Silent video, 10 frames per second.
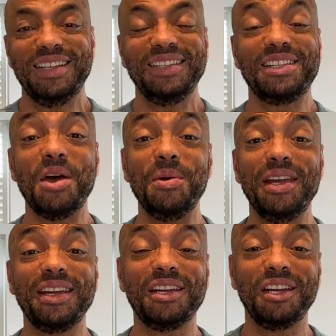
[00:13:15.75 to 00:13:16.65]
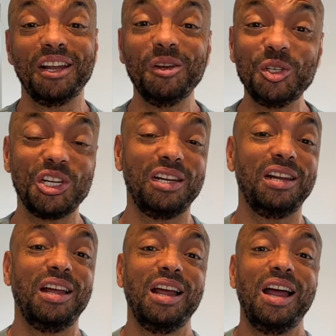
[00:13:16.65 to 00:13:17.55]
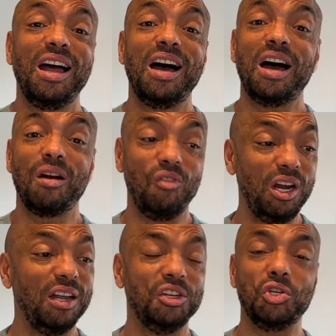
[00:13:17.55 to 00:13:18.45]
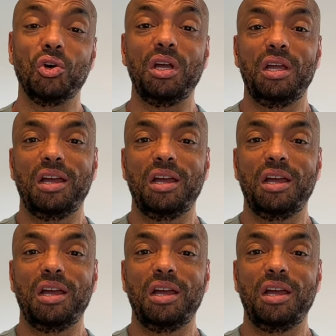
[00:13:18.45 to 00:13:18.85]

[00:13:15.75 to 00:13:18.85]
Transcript: So in conclusion, I really enjoy